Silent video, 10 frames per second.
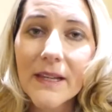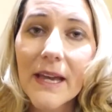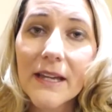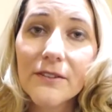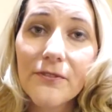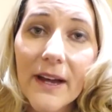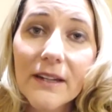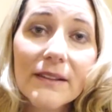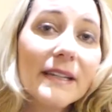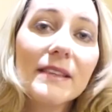And
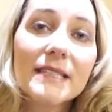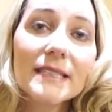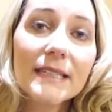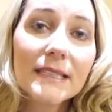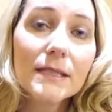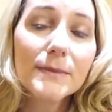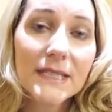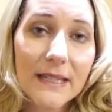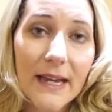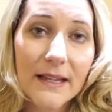finally, the sixth
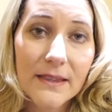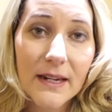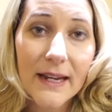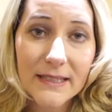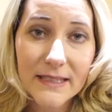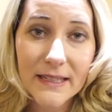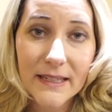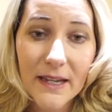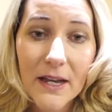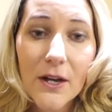mistake that I see